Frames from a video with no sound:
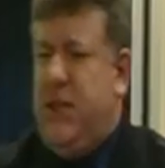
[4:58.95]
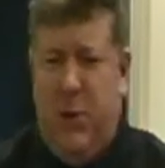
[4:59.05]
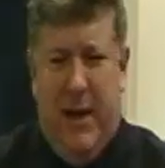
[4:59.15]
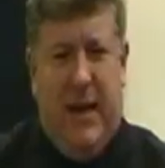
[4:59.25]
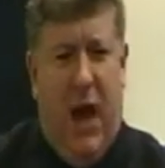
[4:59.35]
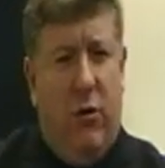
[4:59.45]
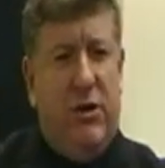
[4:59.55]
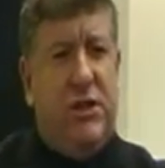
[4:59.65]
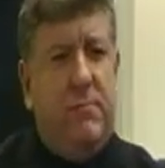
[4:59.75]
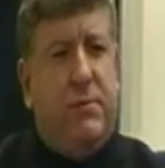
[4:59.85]
do
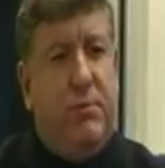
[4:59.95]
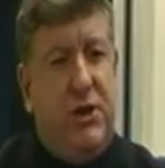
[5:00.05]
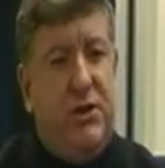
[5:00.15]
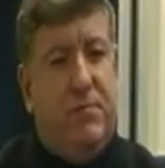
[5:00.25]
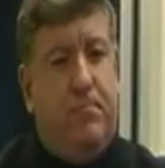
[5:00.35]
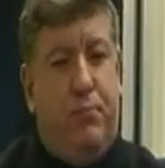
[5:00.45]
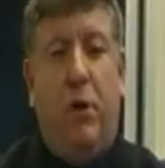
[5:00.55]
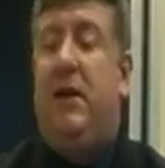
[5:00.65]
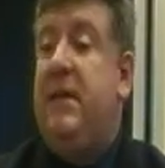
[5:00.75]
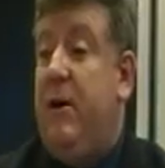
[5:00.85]
encourage them to produce
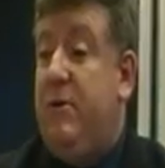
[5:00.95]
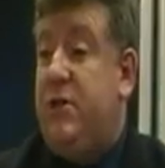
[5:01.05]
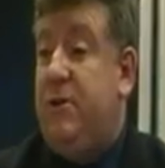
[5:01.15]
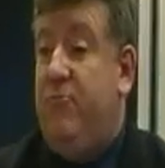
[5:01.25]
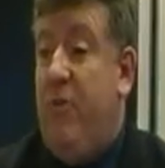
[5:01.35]
bullet notes